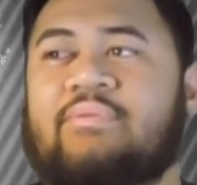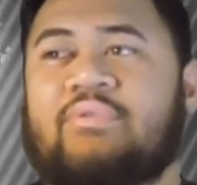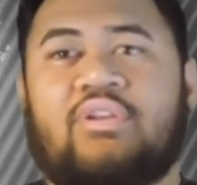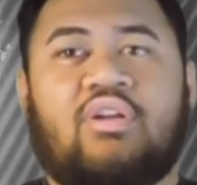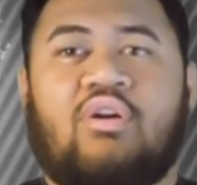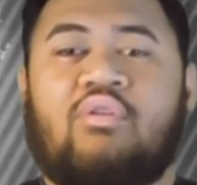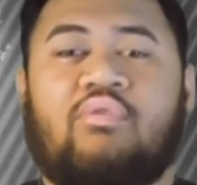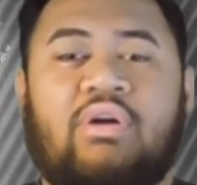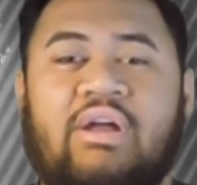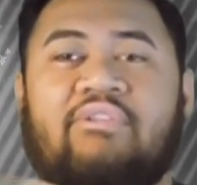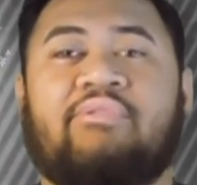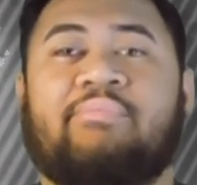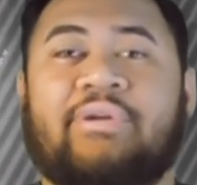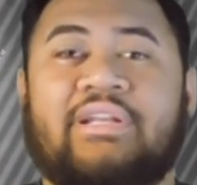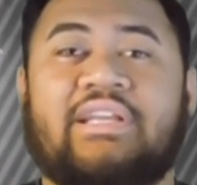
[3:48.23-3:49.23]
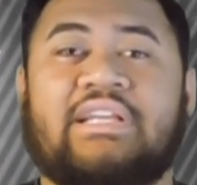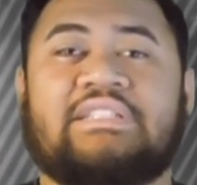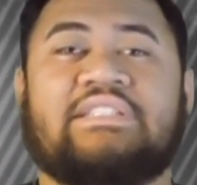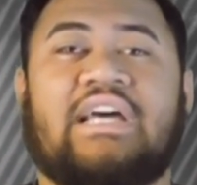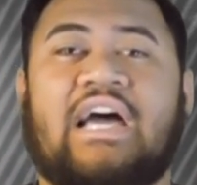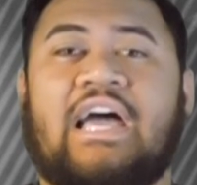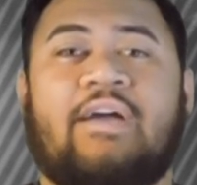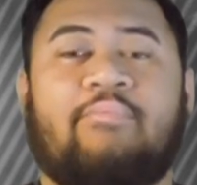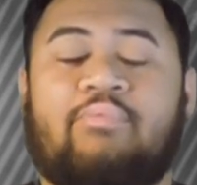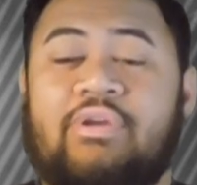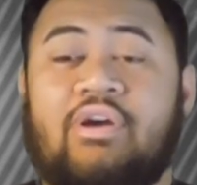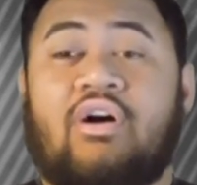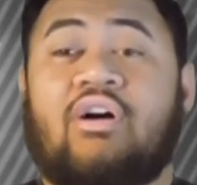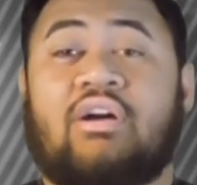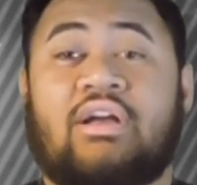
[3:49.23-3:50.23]
you know, everybody gets hyped.
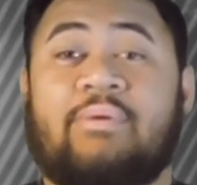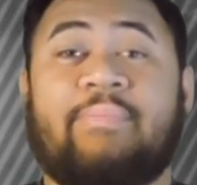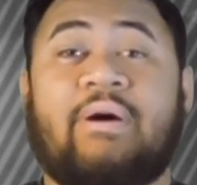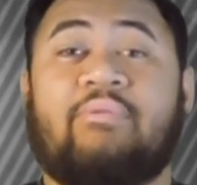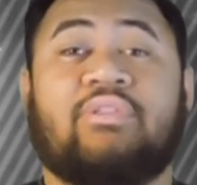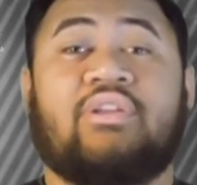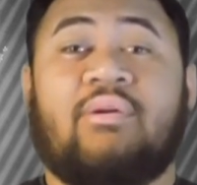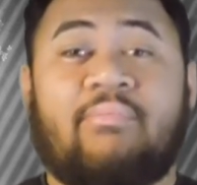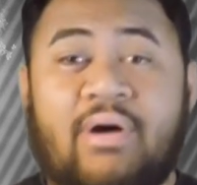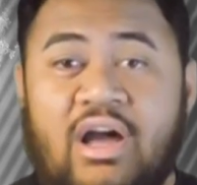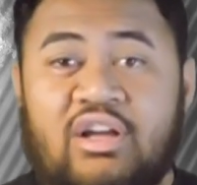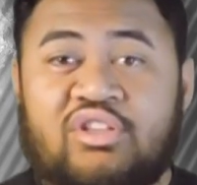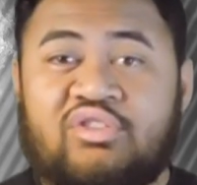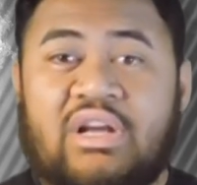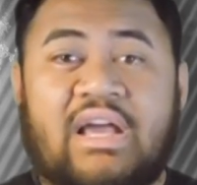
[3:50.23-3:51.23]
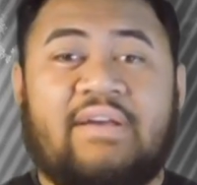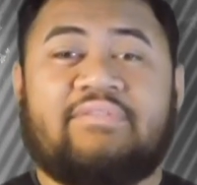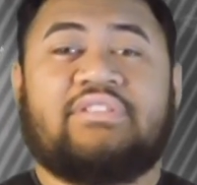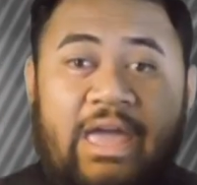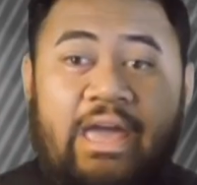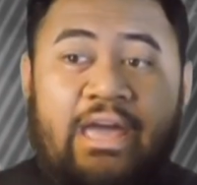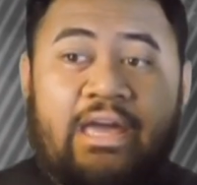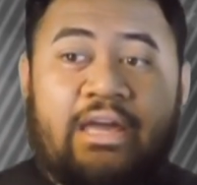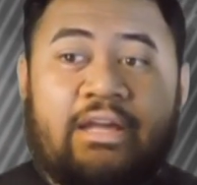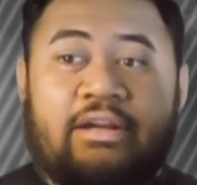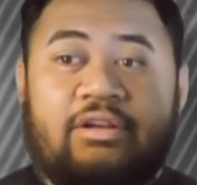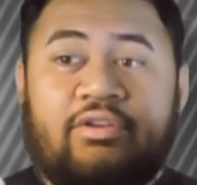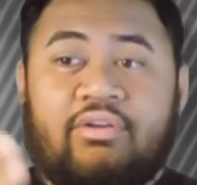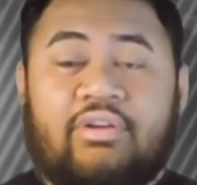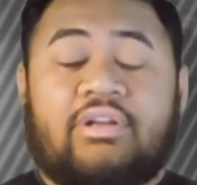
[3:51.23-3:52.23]
We all come out with our mock drafts.
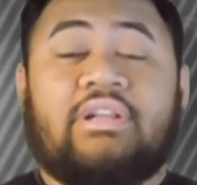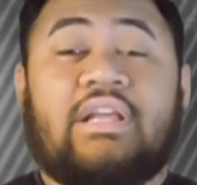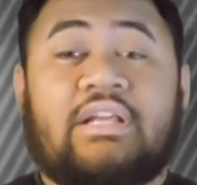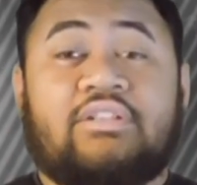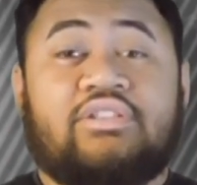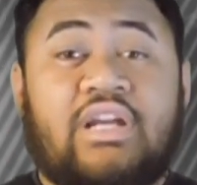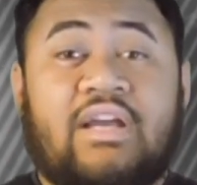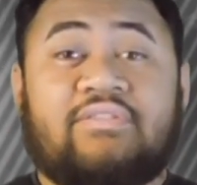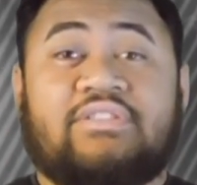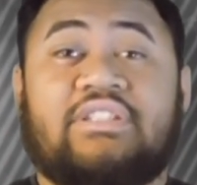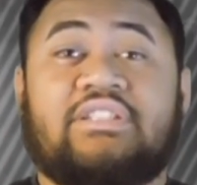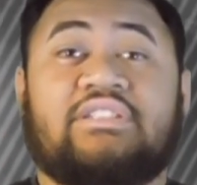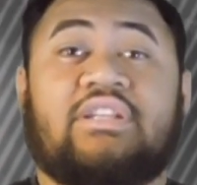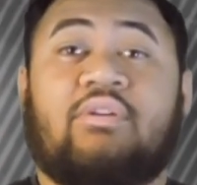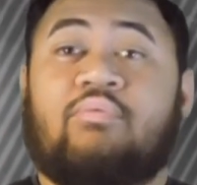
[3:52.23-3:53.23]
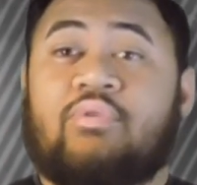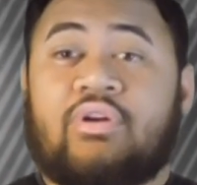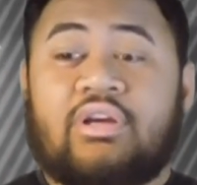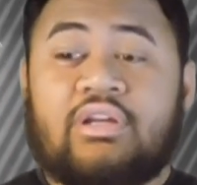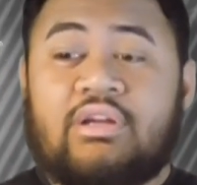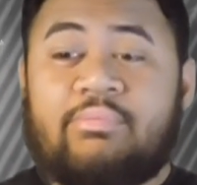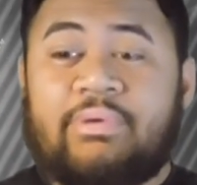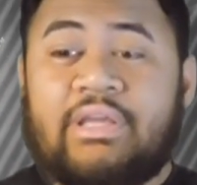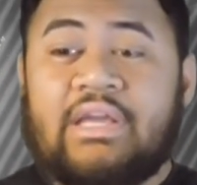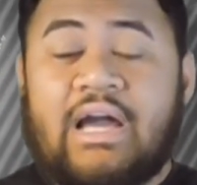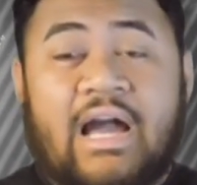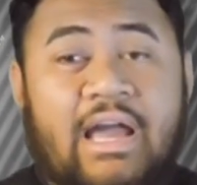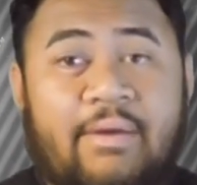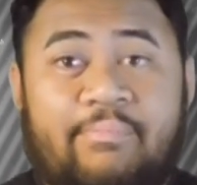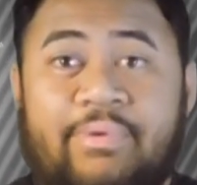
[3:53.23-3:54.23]
And during that draft season, we're gonna be
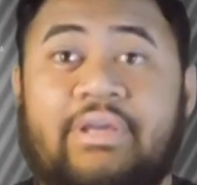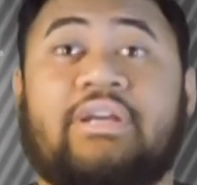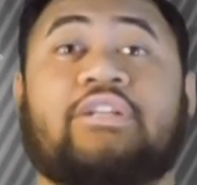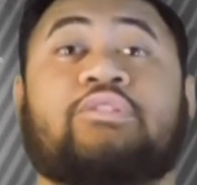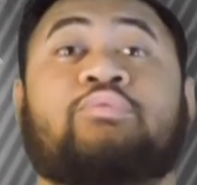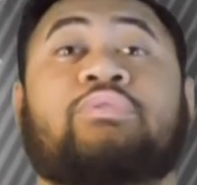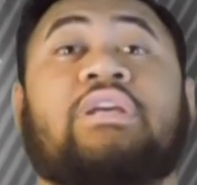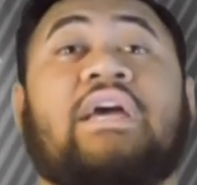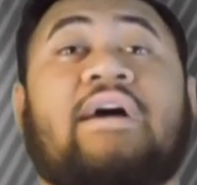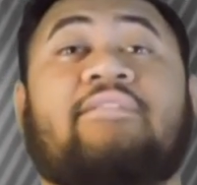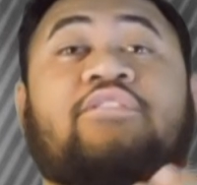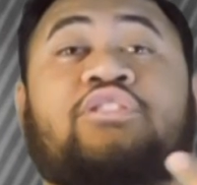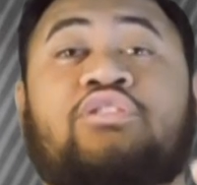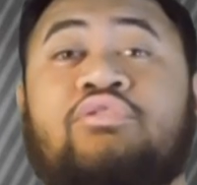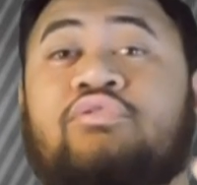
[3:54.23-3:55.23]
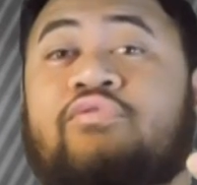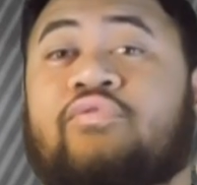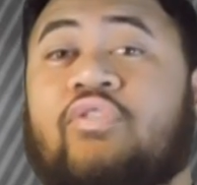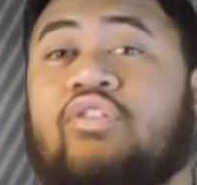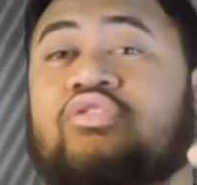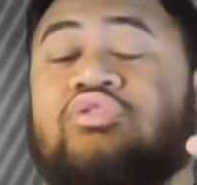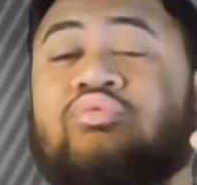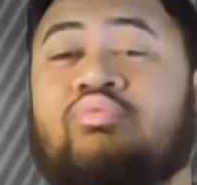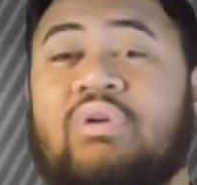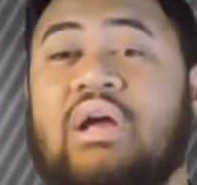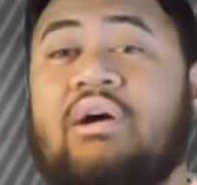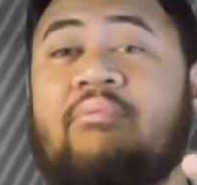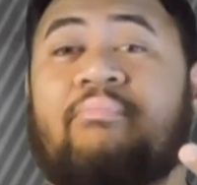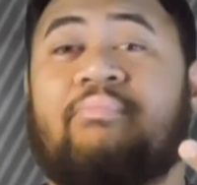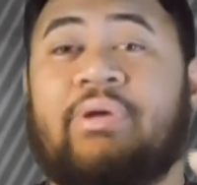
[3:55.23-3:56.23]
hyped because we have two first
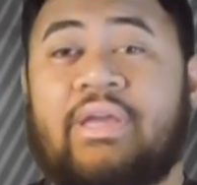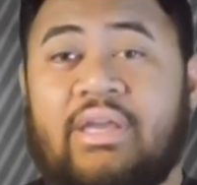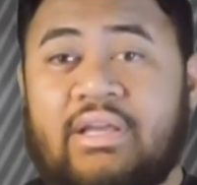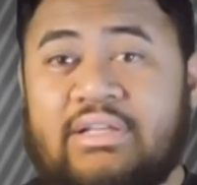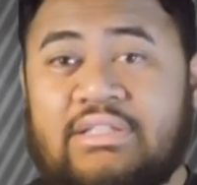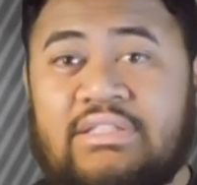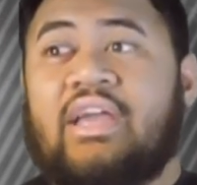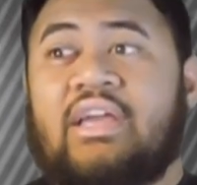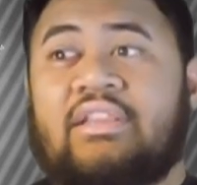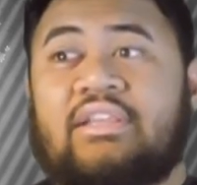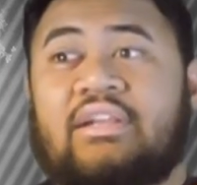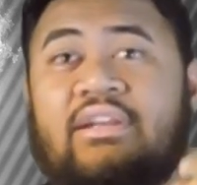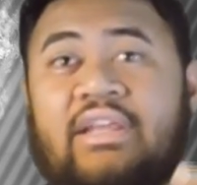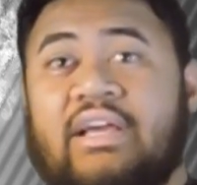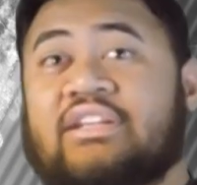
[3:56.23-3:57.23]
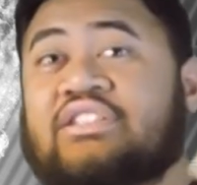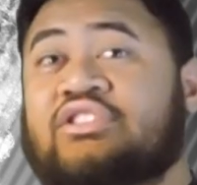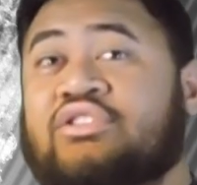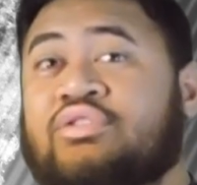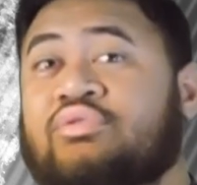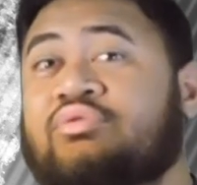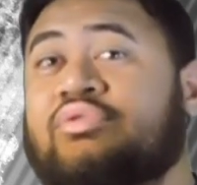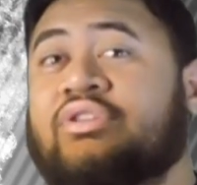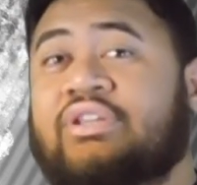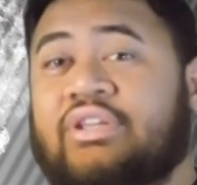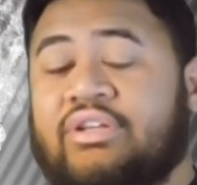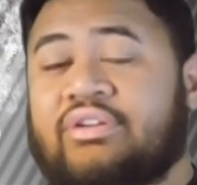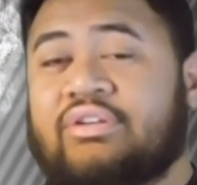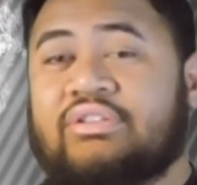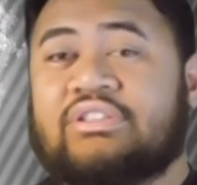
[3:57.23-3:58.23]
round picks in the next 2
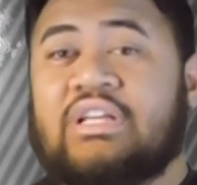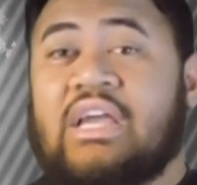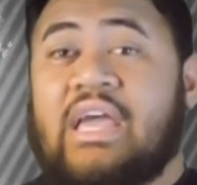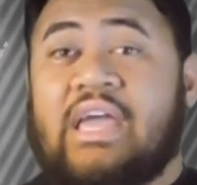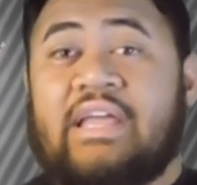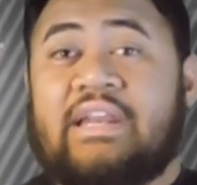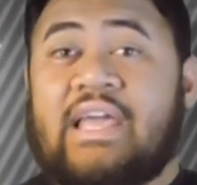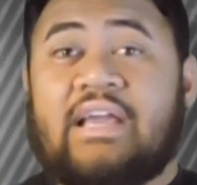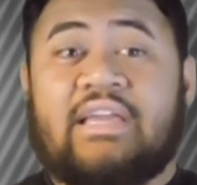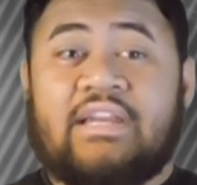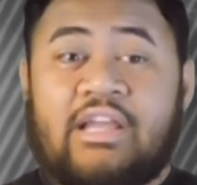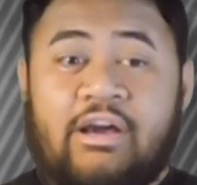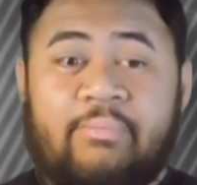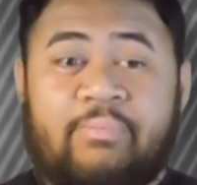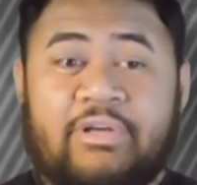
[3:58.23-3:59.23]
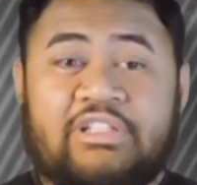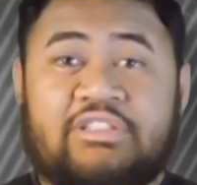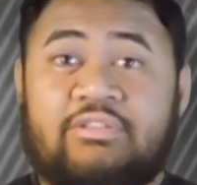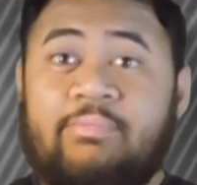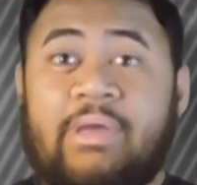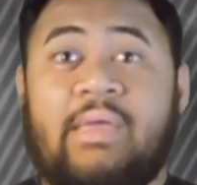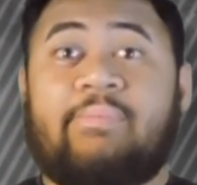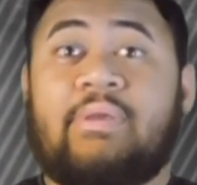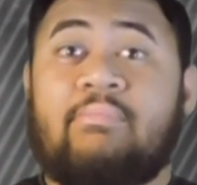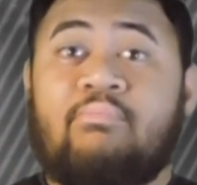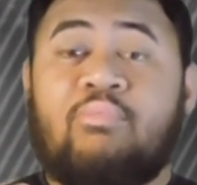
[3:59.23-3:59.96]
years. And that can help us maybe